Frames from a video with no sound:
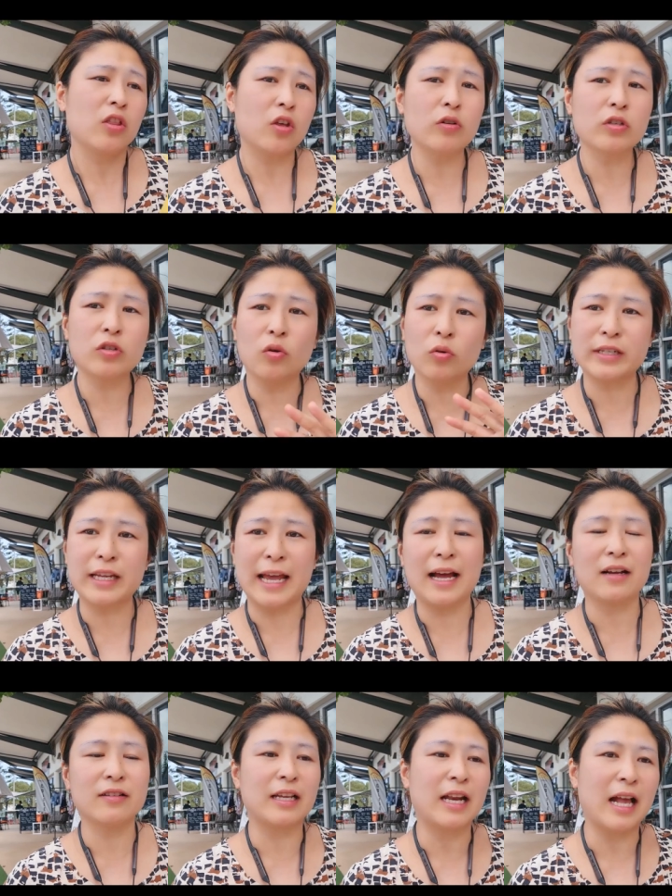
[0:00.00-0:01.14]
Those are all
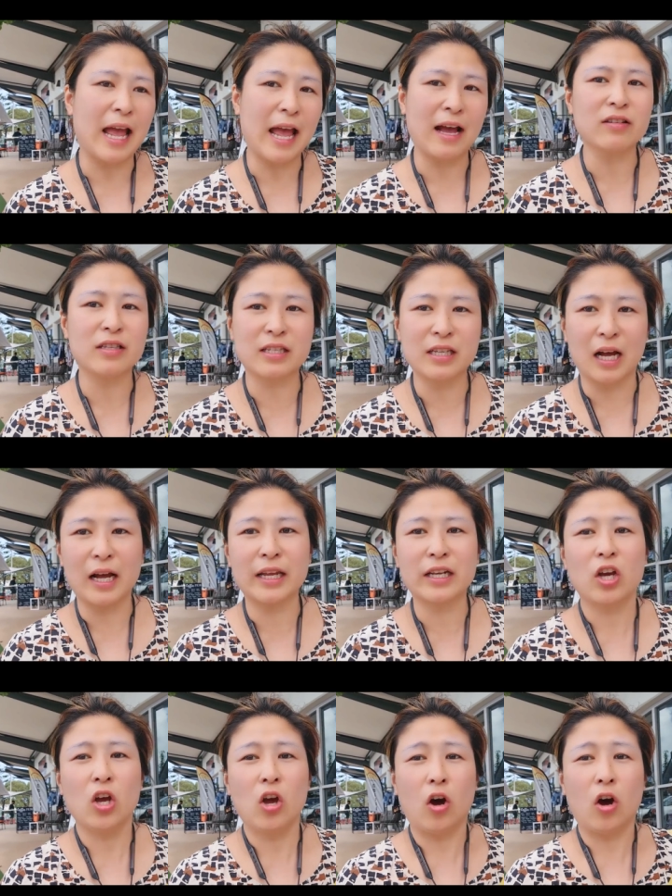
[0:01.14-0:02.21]
towns that are outside